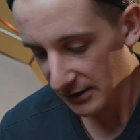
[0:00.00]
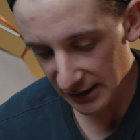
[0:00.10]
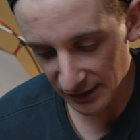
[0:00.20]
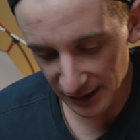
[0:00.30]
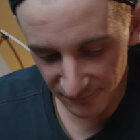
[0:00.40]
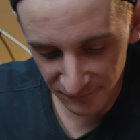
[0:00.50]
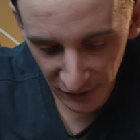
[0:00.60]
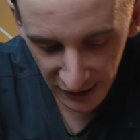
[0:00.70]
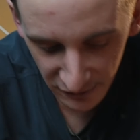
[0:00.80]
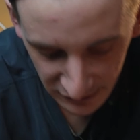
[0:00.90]
And then
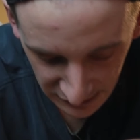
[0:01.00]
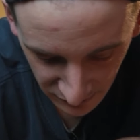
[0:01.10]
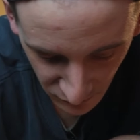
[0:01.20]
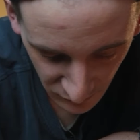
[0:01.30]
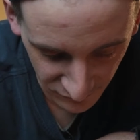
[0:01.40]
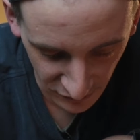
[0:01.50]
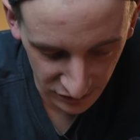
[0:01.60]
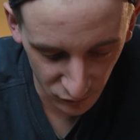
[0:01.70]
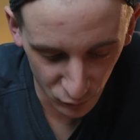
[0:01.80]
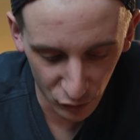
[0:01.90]
finally, we've
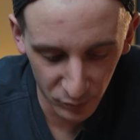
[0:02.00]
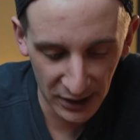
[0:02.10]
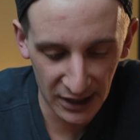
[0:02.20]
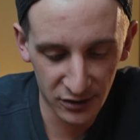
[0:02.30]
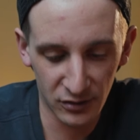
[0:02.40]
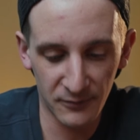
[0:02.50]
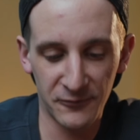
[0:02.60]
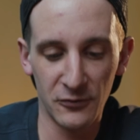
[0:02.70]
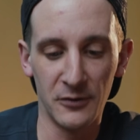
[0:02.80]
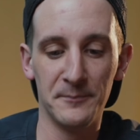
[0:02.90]
got the Roll Packer up
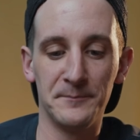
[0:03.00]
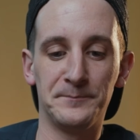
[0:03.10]
front.